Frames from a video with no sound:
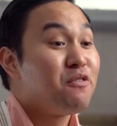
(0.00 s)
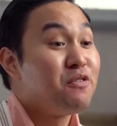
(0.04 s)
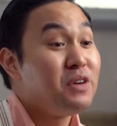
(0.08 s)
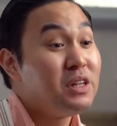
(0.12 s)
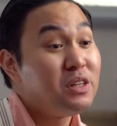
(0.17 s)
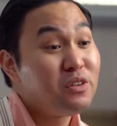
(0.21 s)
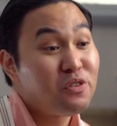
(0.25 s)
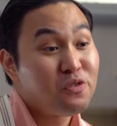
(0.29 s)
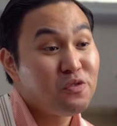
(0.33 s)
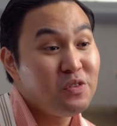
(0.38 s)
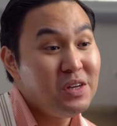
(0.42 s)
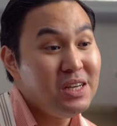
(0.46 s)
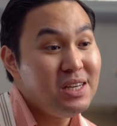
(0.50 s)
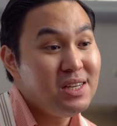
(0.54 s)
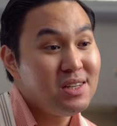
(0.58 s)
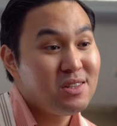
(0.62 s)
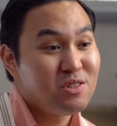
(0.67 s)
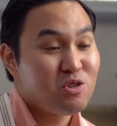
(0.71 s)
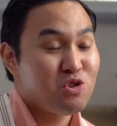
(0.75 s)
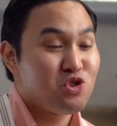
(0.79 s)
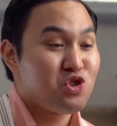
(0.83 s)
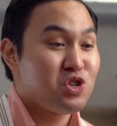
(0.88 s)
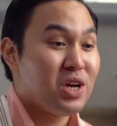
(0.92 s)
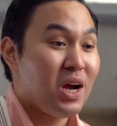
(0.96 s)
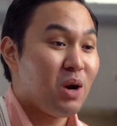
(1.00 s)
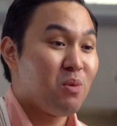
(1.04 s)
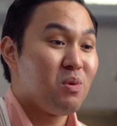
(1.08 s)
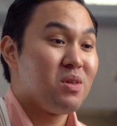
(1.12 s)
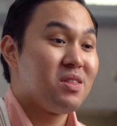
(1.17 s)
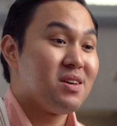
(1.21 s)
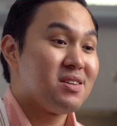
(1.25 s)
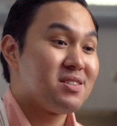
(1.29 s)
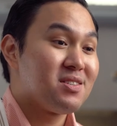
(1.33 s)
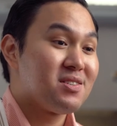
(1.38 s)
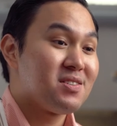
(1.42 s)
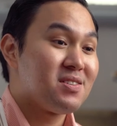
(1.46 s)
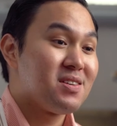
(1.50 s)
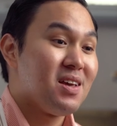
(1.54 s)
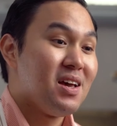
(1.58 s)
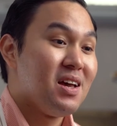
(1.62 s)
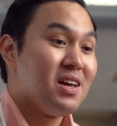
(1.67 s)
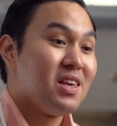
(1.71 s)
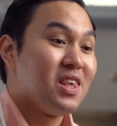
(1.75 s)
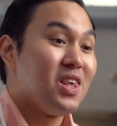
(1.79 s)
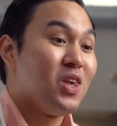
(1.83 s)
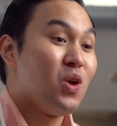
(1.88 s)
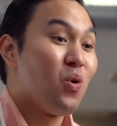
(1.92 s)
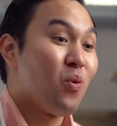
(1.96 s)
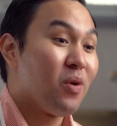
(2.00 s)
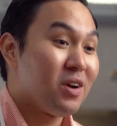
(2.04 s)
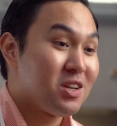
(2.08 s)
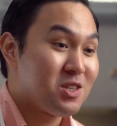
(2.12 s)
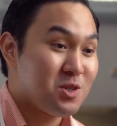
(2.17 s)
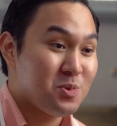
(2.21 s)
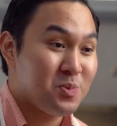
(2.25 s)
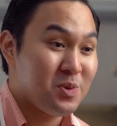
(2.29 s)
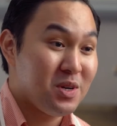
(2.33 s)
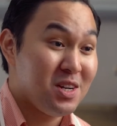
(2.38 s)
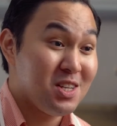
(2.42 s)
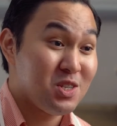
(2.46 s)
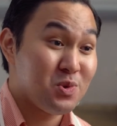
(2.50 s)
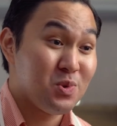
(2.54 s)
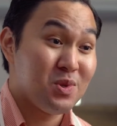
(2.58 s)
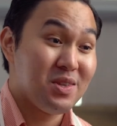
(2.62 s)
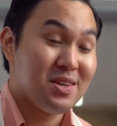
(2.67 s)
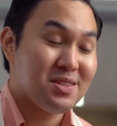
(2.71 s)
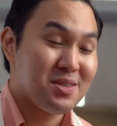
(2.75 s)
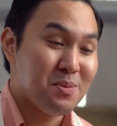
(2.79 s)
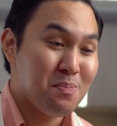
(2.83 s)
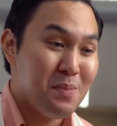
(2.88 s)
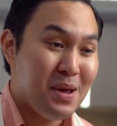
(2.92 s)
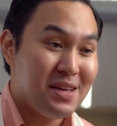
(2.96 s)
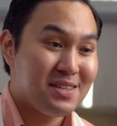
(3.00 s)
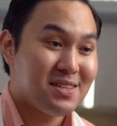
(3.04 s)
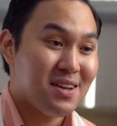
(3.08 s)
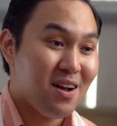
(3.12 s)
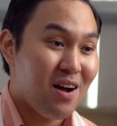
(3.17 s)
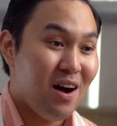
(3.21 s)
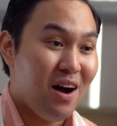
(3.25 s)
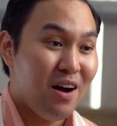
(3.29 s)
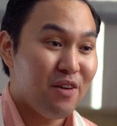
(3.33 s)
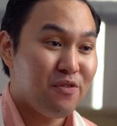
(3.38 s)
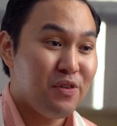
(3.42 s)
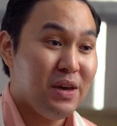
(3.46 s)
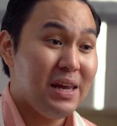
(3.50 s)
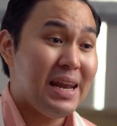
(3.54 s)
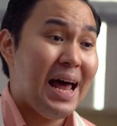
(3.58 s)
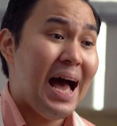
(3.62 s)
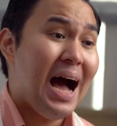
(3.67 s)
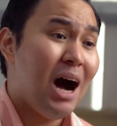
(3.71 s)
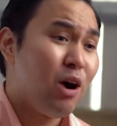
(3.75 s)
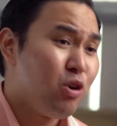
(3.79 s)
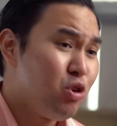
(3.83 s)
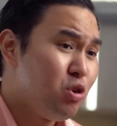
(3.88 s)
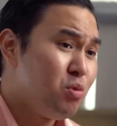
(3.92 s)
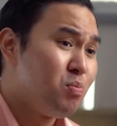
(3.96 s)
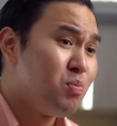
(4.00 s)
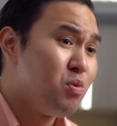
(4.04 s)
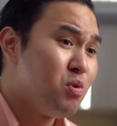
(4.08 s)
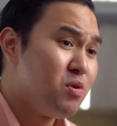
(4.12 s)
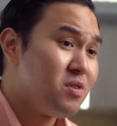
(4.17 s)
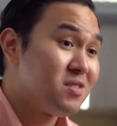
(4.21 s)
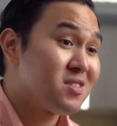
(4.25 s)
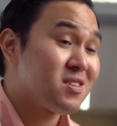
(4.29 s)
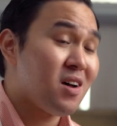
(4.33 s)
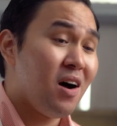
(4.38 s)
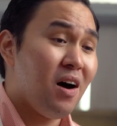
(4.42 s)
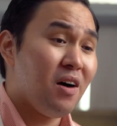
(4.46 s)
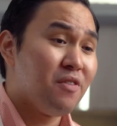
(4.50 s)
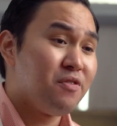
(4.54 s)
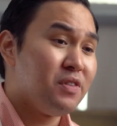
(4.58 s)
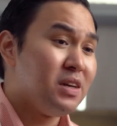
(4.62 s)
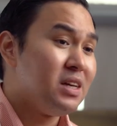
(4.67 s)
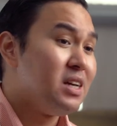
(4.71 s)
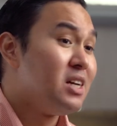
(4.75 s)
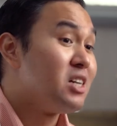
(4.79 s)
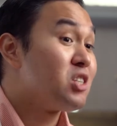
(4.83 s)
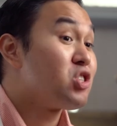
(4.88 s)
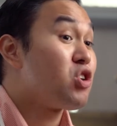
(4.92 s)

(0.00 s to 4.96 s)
Feel free to share with us your experience with this amazing coffee and how you brew this coffee.